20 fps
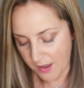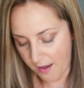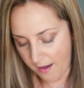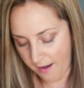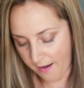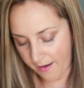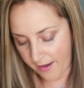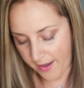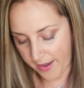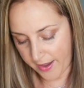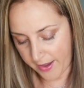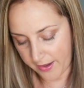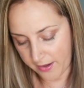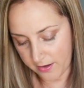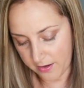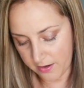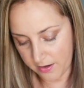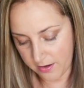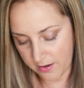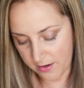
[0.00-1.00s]

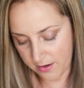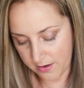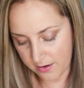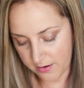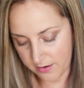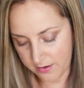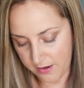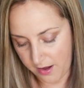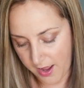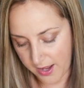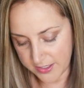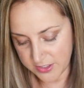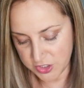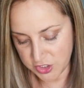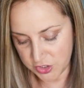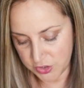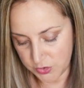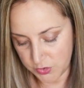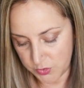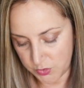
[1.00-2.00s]
I got
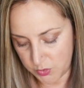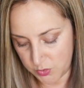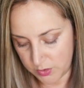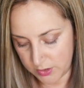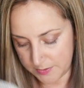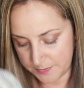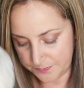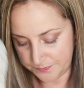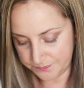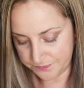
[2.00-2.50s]
to